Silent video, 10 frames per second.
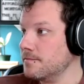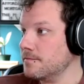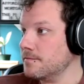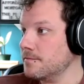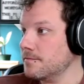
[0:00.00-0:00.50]

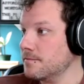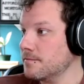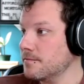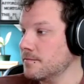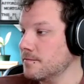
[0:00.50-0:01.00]

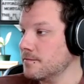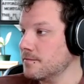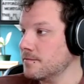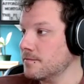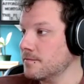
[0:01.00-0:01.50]

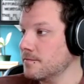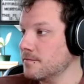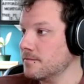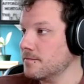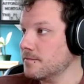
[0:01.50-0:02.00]

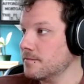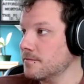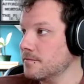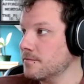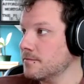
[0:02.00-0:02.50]

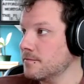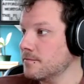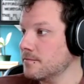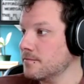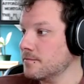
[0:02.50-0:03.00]

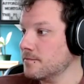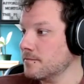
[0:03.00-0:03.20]
[no speech]